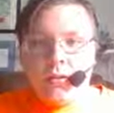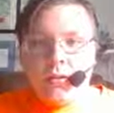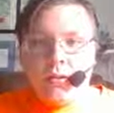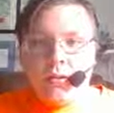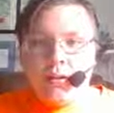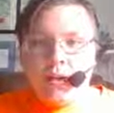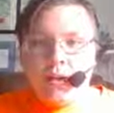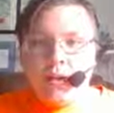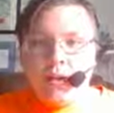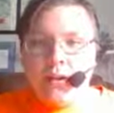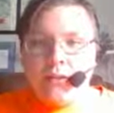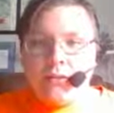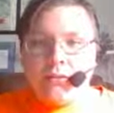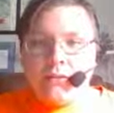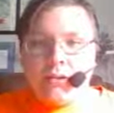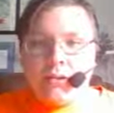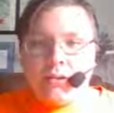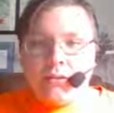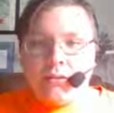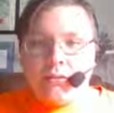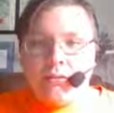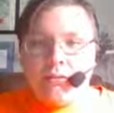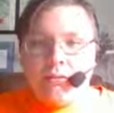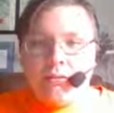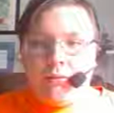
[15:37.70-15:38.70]
that
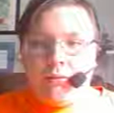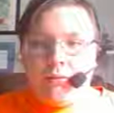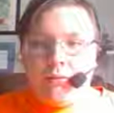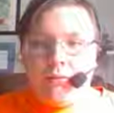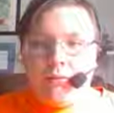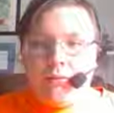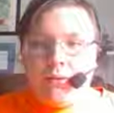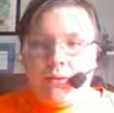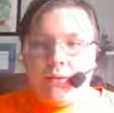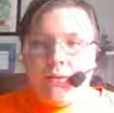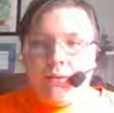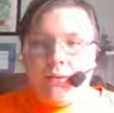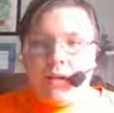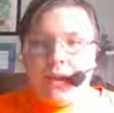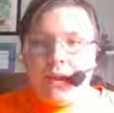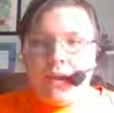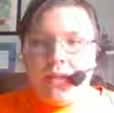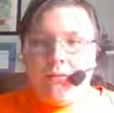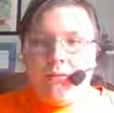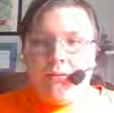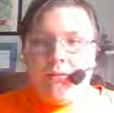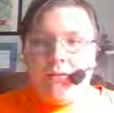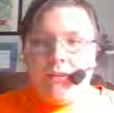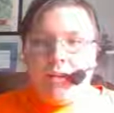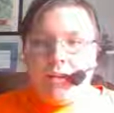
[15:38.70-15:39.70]
autopsy report is
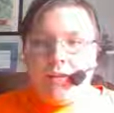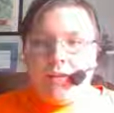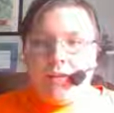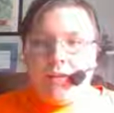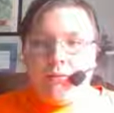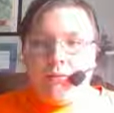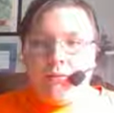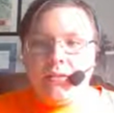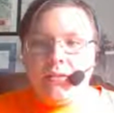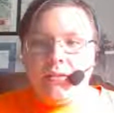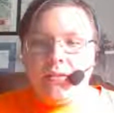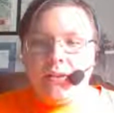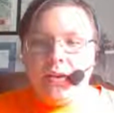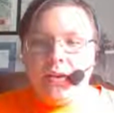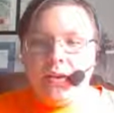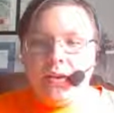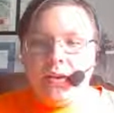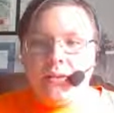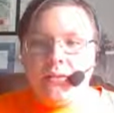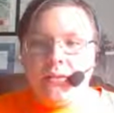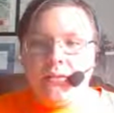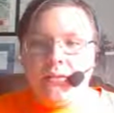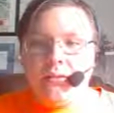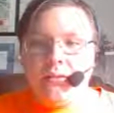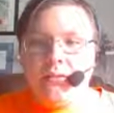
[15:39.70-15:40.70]
outdated, Your
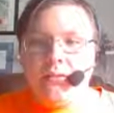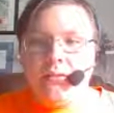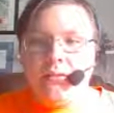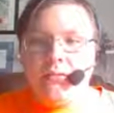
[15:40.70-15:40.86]
Honor.